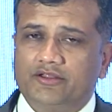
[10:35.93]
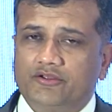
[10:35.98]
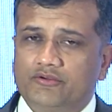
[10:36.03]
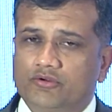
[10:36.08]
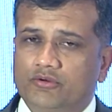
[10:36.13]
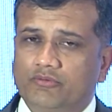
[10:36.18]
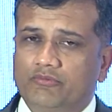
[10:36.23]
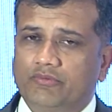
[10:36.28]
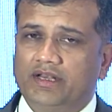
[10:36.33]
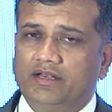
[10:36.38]

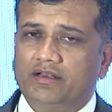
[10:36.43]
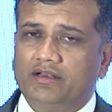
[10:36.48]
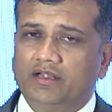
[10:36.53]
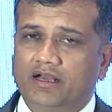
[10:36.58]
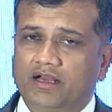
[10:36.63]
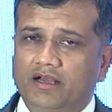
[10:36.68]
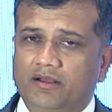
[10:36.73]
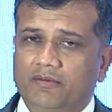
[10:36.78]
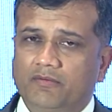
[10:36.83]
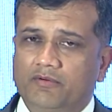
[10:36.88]
when
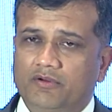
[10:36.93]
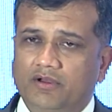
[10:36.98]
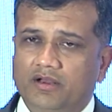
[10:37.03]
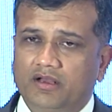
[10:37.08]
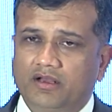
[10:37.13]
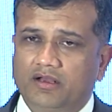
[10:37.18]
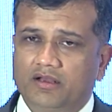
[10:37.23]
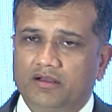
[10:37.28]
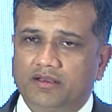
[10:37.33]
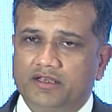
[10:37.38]

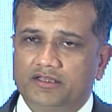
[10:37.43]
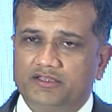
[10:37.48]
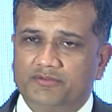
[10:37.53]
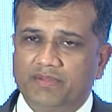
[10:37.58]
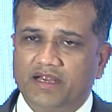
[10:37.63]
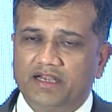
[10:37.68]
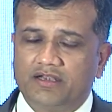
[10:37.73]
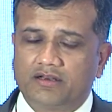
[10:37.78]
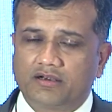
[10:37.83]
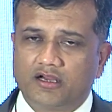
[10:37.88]
its
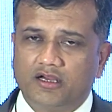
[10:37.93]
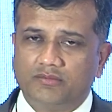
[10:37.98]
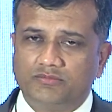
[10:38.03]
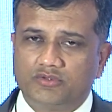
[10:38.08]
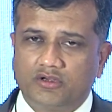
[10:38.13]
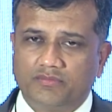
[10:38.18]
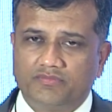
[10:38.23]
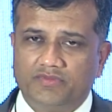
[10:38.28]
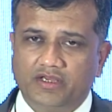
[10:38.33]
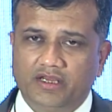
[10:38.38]
matter comes
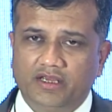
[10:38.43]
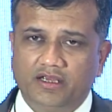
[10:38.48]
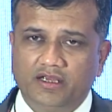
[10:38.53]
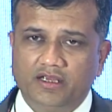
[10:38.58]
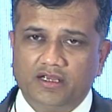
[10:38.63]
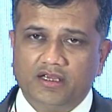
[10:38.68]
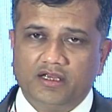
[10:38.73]
of the